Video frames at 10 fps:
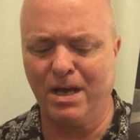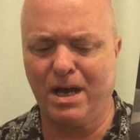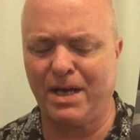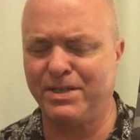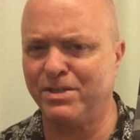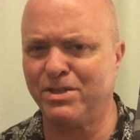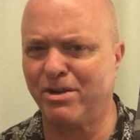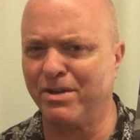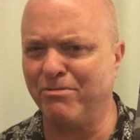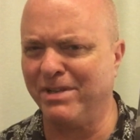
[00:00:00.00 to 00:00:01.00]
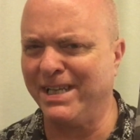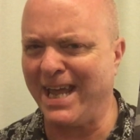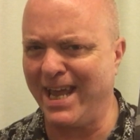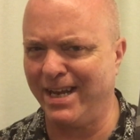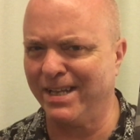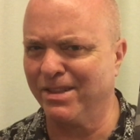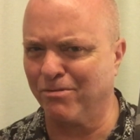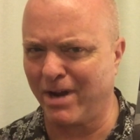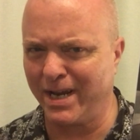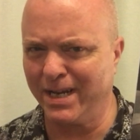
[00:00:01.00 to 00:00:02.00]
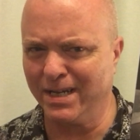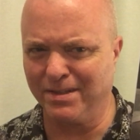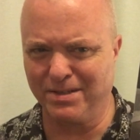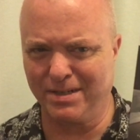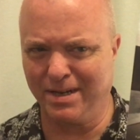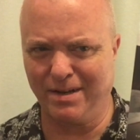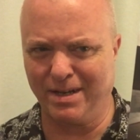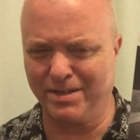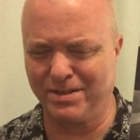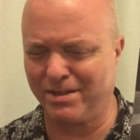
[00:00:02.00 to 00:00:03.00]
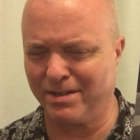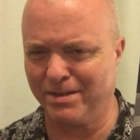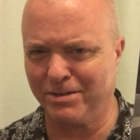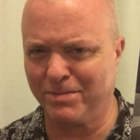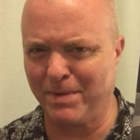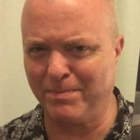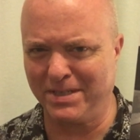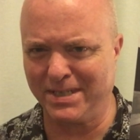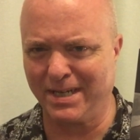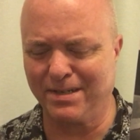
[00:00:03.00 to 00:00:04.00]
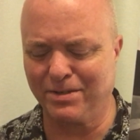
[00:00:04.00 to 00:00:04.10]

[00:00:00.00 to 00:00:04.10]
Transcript: I just started really hating the writing, and it just made me sick.